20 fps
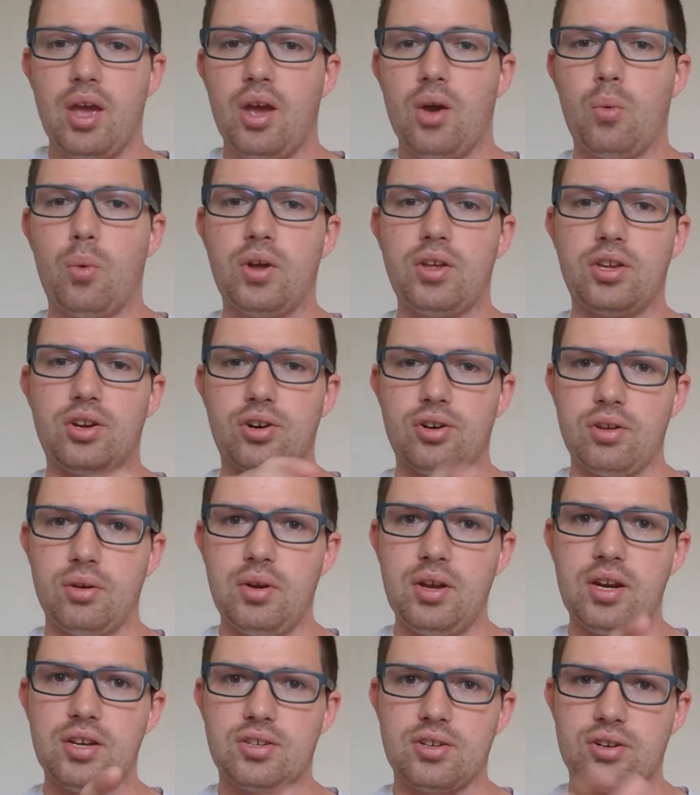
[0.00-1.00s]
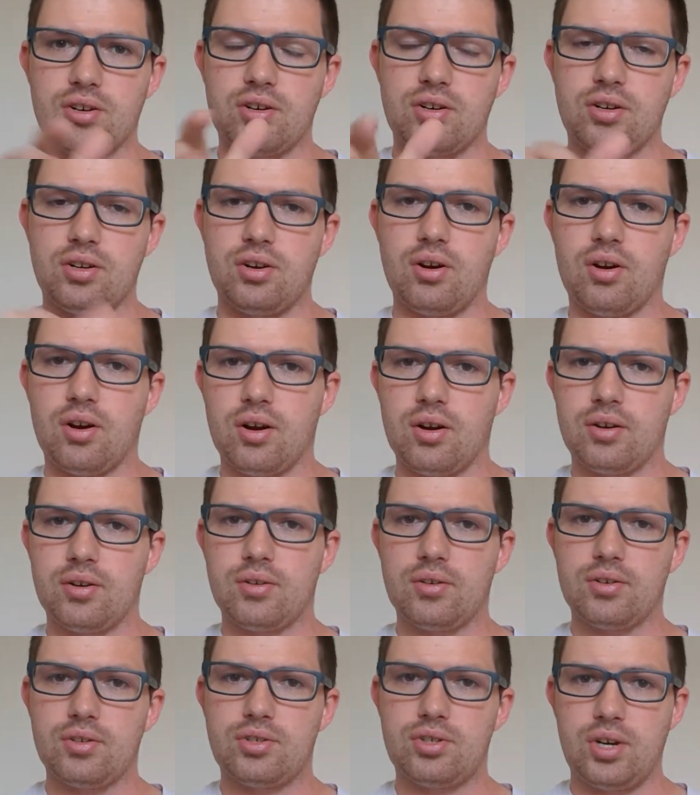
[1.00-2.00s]
What you're doing is you're
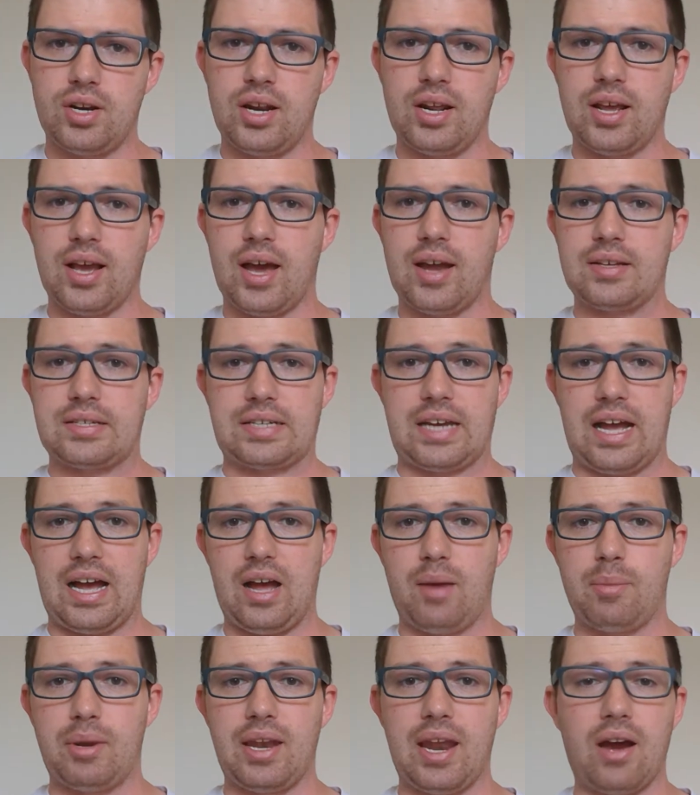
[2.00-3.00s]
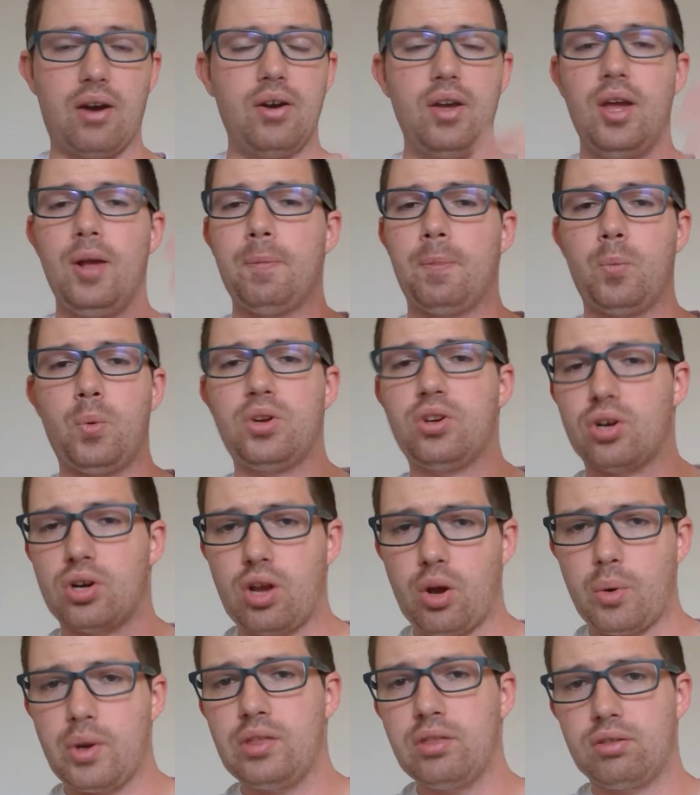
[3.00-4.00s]
treating God as common. Now, when you're
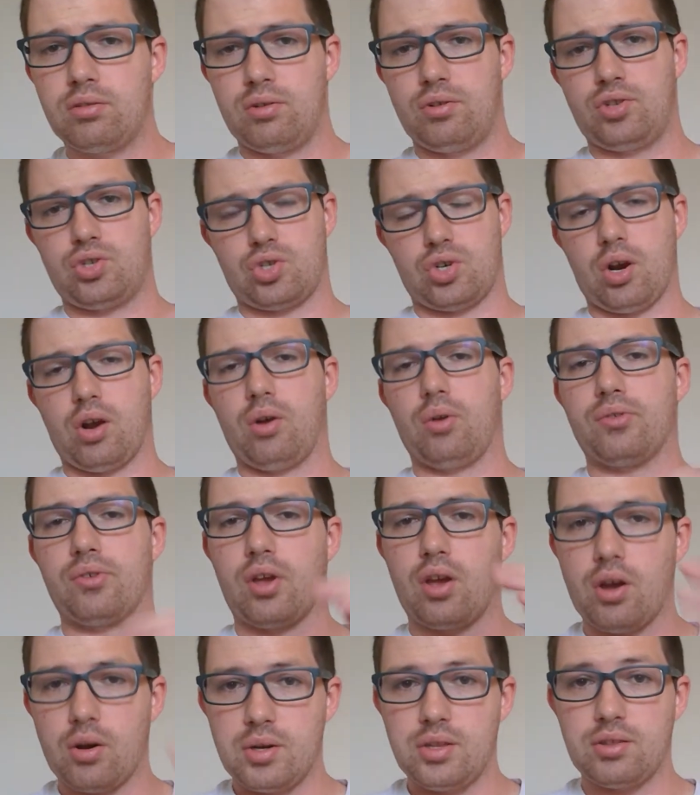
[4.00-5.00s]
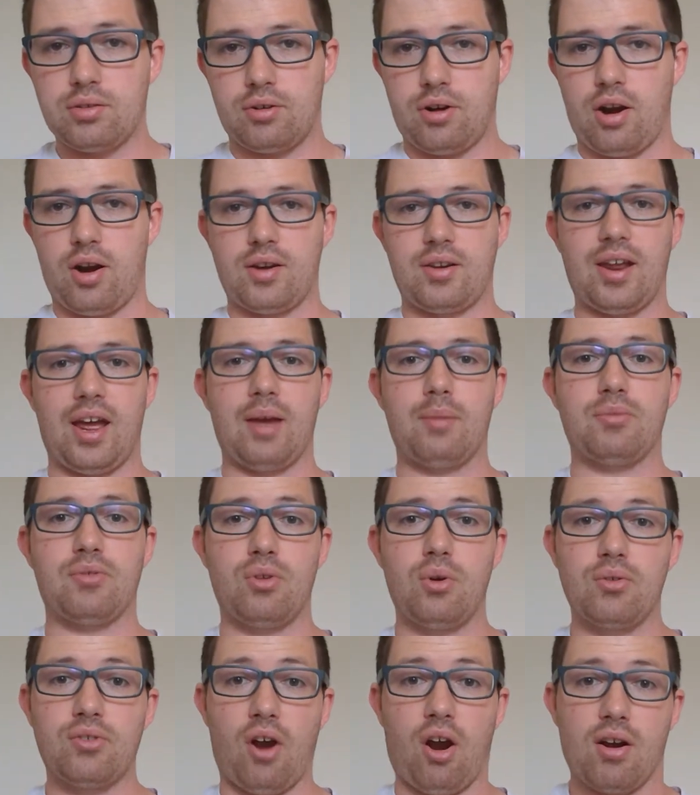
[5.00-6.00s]
going through struggles and going through hard times,
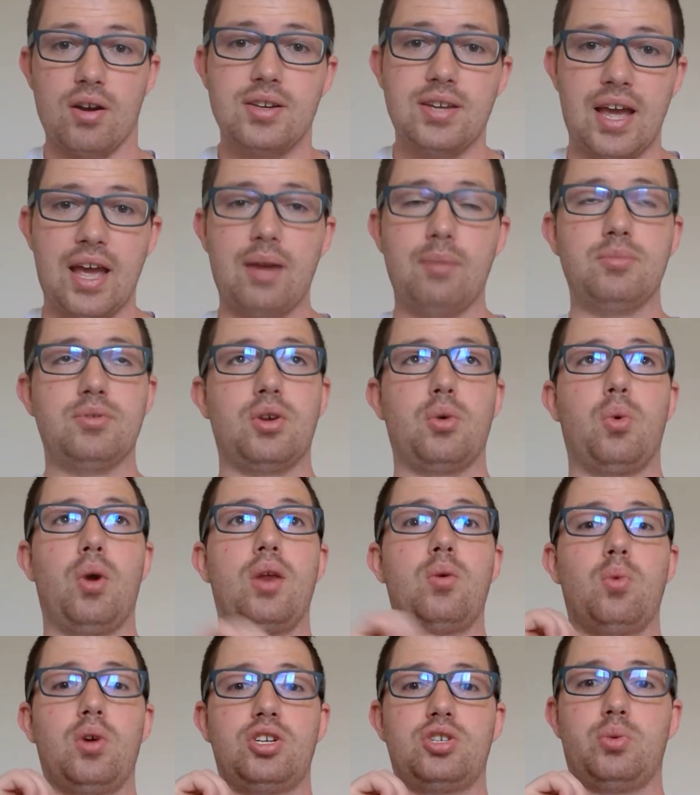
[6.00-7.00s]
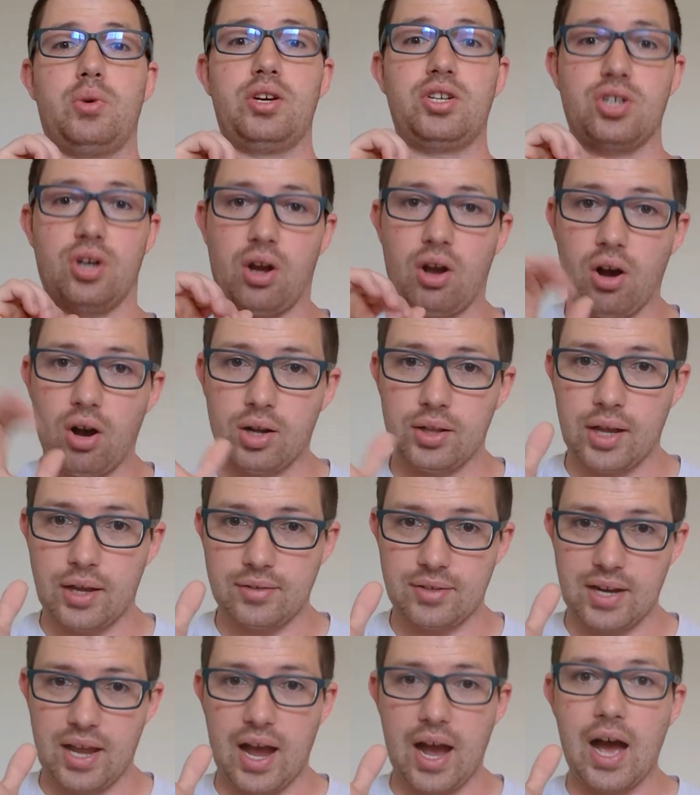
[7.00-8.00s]
those are times in which we should call out
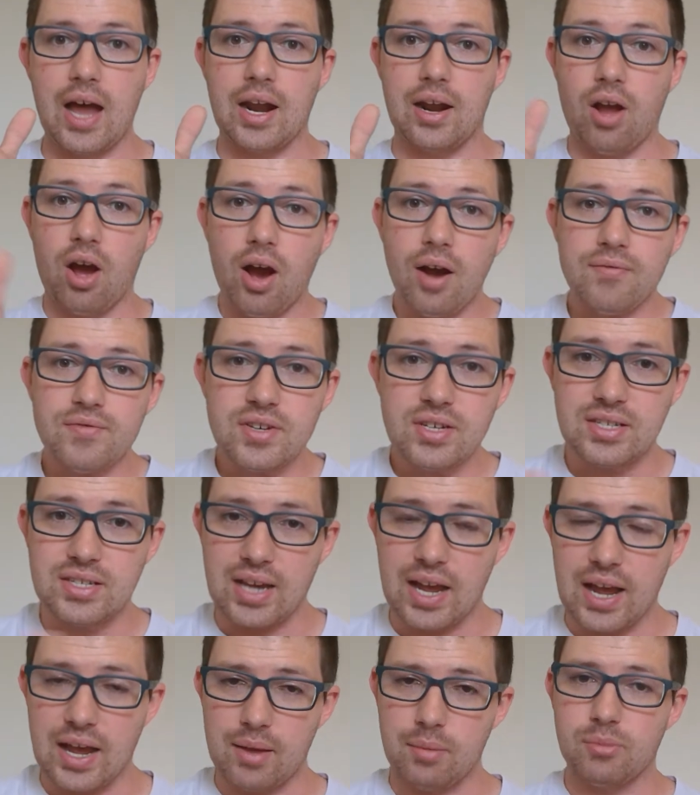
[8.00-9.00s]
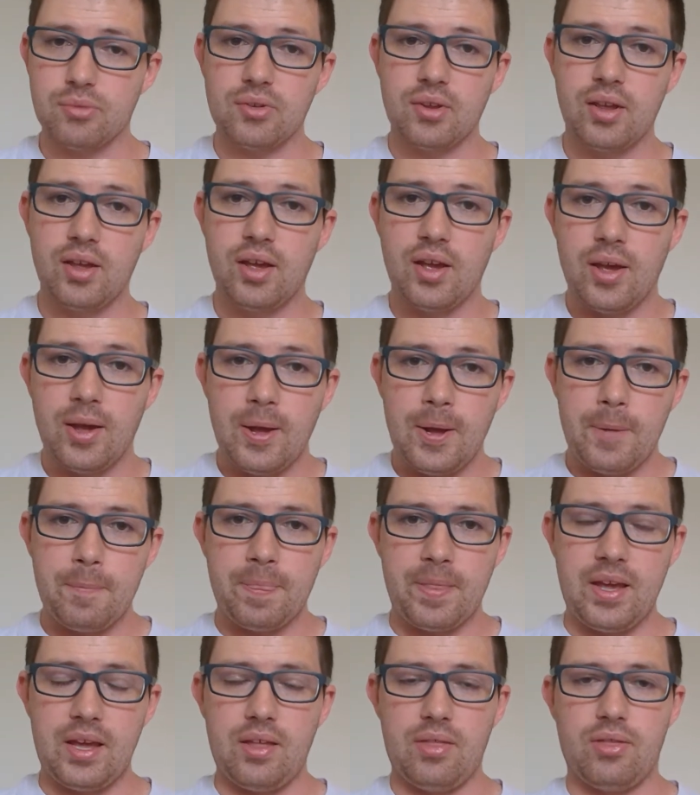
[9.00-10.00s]
to God, and oftentimes
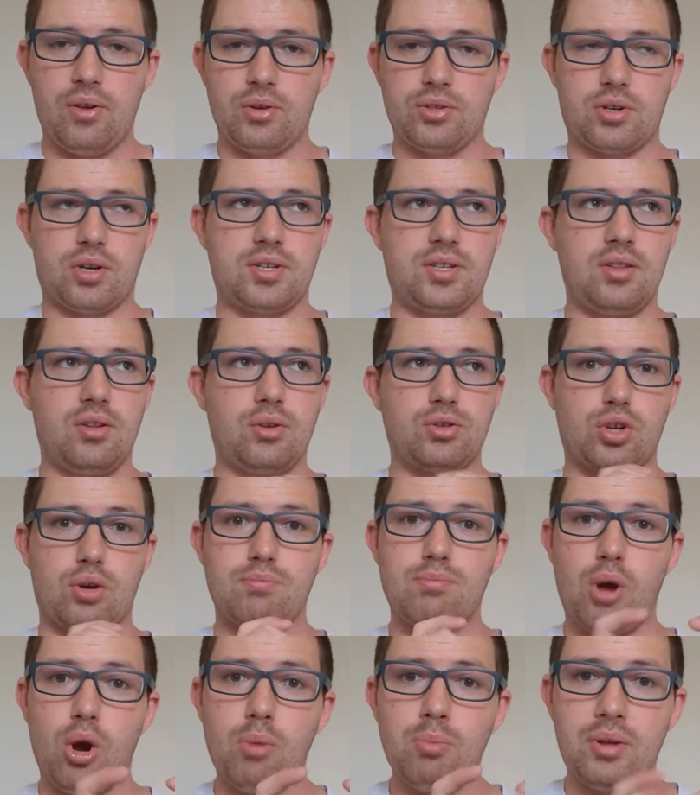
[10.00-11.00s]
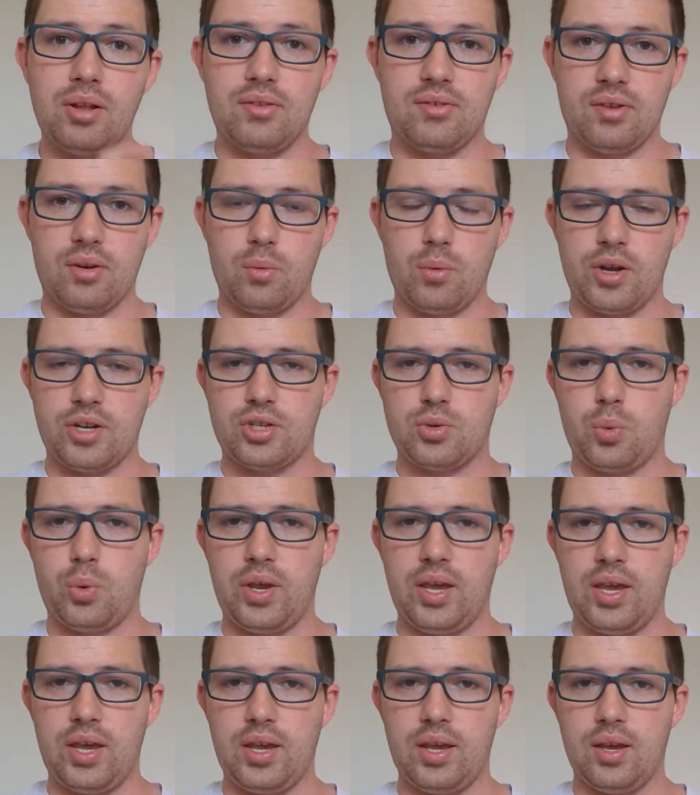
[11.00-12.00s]
those are moments in which
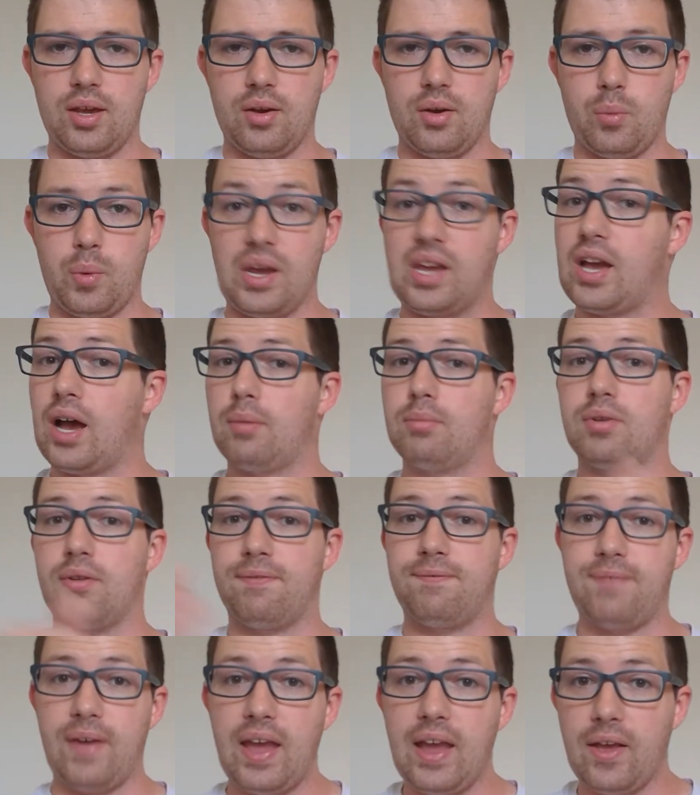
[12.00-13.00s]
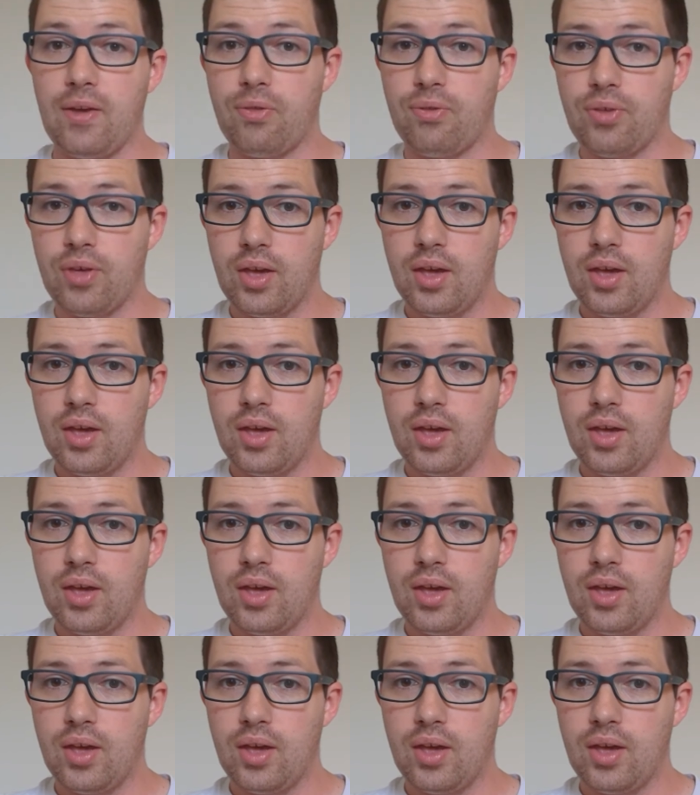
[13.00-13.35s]
we come to faith,